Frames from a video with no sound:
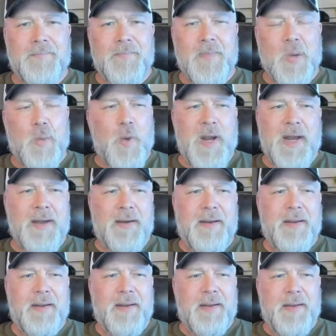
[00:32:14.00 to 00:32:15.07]
What
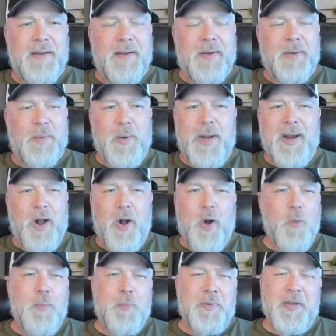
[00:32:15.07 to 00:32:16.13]

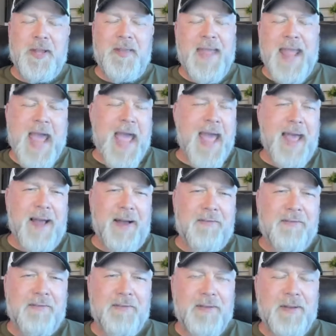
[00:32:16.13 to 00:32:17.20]
hope do they have?
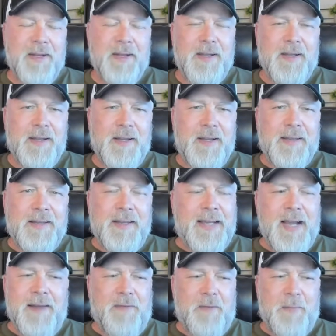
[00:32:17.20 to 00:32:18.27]
The
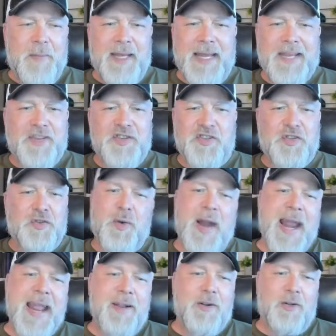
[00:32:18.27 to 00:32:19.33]
government has
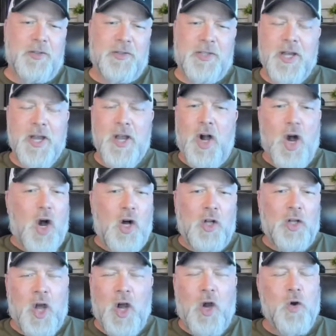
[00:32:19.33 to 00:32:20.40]
strangled
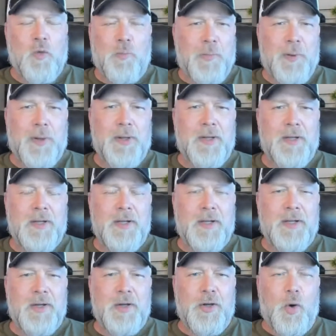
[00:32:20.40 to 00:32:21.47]
all hope
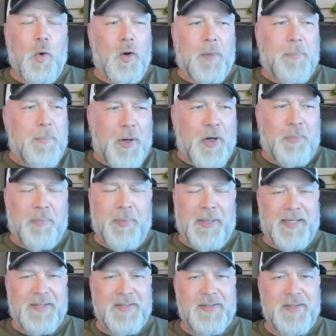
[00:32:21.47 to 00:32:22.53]
or
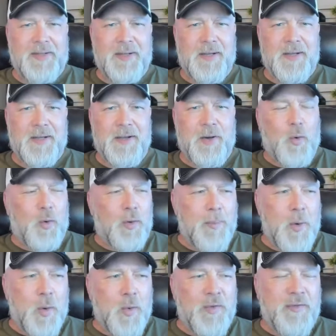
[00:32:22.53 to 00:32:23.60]
purpose or
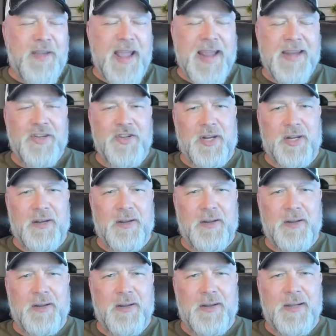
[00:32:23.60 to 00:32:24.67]
motivation
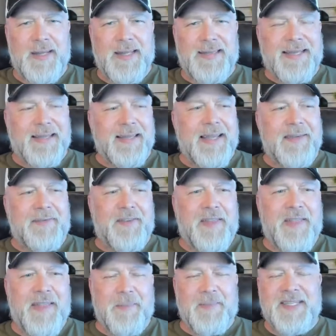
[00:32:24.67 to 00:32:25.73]
to lift
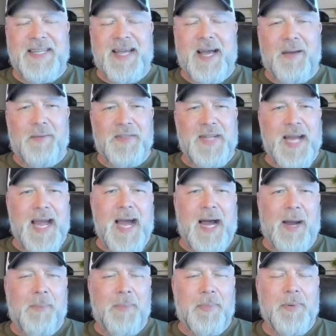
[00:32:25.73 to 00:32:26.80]
themselves
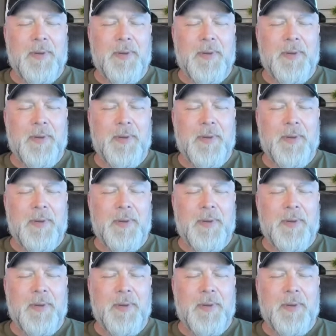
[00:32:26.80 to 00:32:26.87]
up.